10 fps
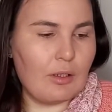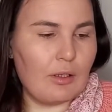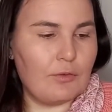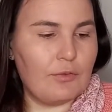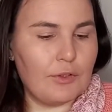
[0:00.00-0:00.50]
a
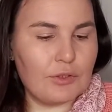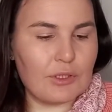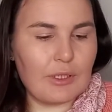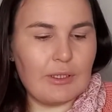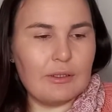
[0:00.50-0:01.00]
few
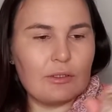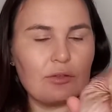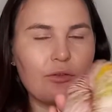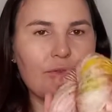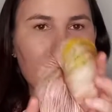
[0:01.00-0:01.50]
skeins
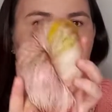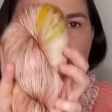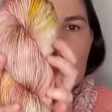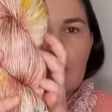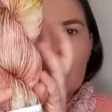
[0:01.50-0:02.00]
of this
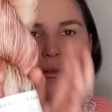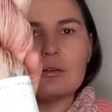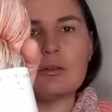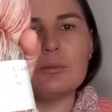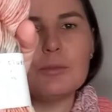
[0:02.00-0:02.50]

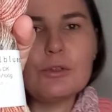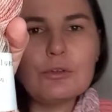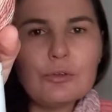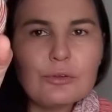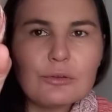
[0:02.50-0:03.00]

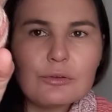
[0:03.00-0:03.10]
Cowgirlblues